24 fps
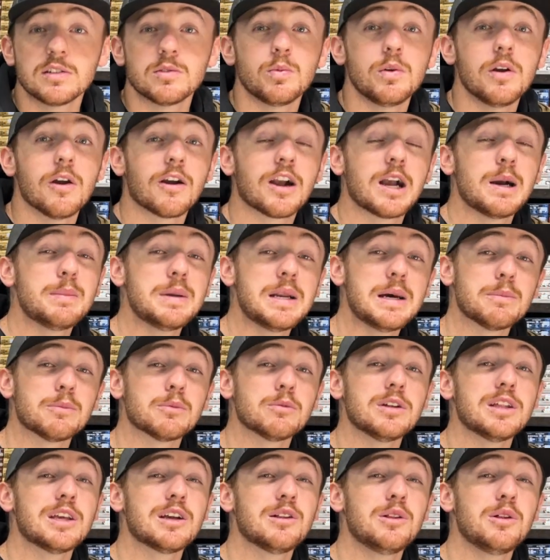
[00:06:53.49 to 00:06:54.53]
We are coming up
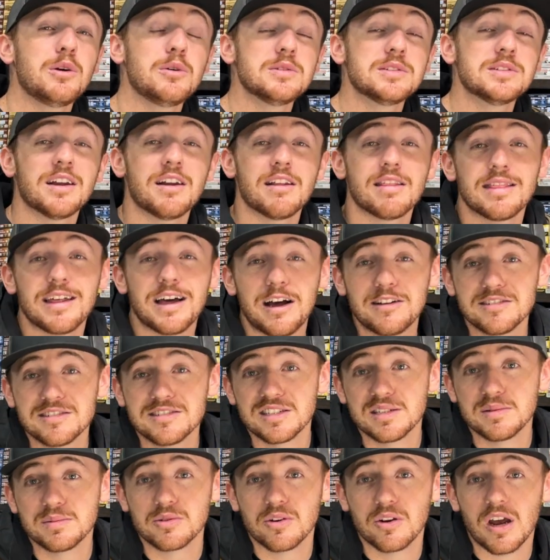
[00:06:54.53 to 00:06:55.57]
really close on 1,000
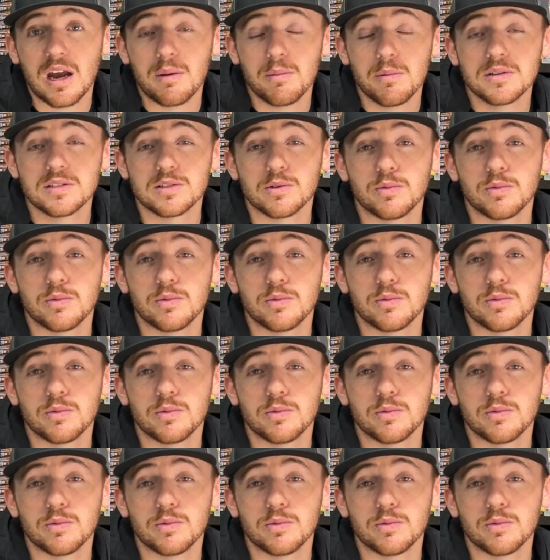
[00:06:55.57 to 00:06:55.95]
subscribers,